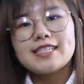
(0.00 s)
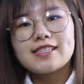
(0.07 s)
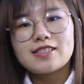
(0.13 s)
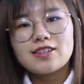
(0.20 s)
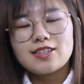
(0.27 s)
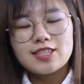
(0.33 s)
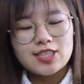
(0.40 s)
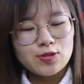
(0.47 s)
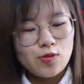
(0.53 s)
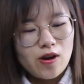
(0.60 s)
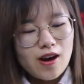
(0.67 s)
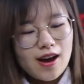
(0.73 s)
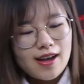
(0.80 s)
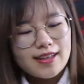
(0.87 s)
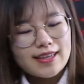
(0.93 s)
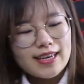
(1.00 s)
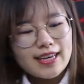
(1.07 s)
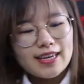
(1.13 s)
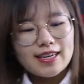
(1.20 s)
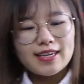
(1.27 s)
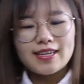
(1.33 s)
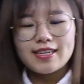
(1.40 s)
third one
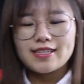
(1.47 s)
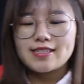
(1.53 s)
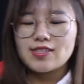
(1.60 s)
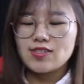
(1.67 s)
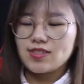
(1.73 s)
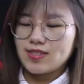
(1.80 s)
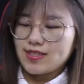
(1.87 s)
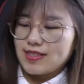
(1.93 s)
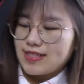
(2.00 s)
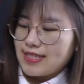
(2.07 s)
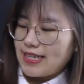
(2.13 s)
is